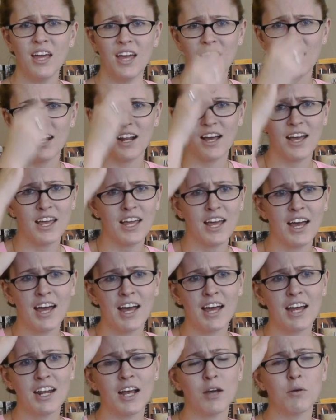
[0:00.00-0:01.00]
And
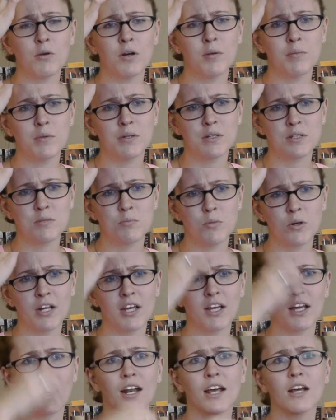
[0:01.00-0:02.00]
I woke up the next
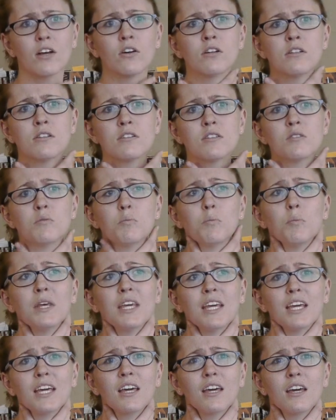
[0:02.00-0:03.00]
morning and I couldn't
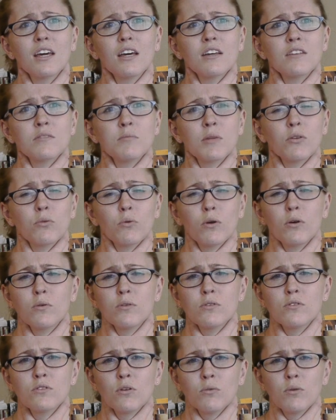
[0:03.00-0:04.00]
speak because my throat
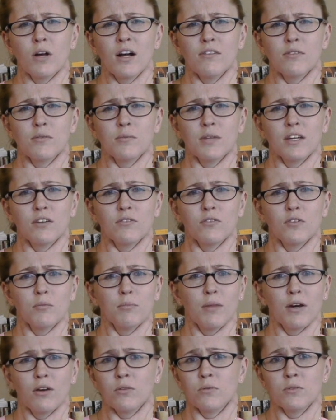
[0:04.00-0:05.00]
was so raw from the hand, foot, and
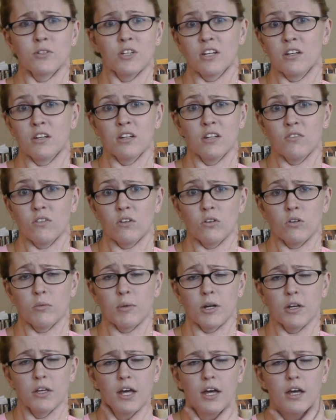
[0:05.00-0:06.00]
mouth, which I didn't even know
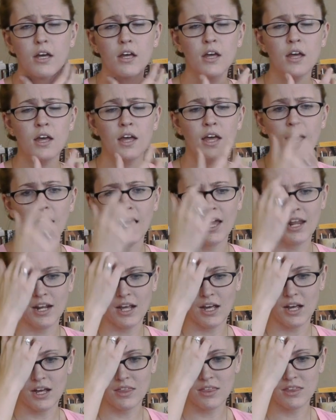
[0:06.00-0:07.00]
about yet. And
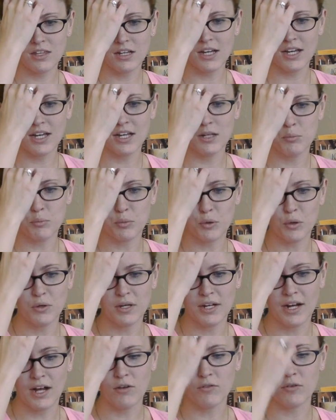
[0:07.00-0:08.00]
I thought I had
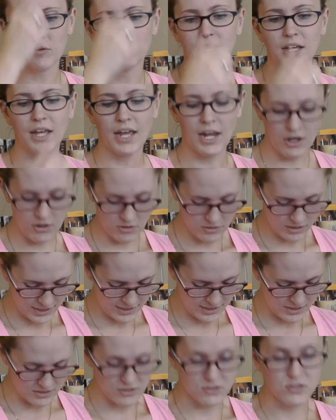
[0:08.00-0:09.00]
broken out from like
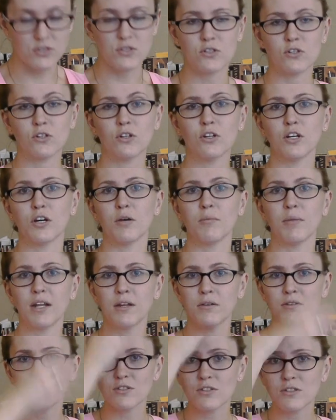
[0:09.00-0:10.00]
hairline to sternum, and
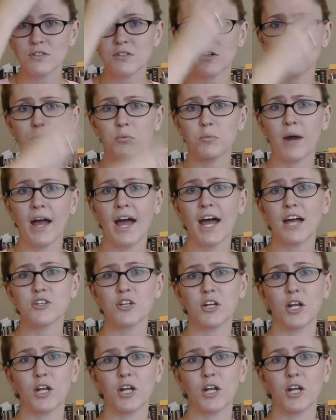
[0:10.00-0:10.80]
it was just a rash.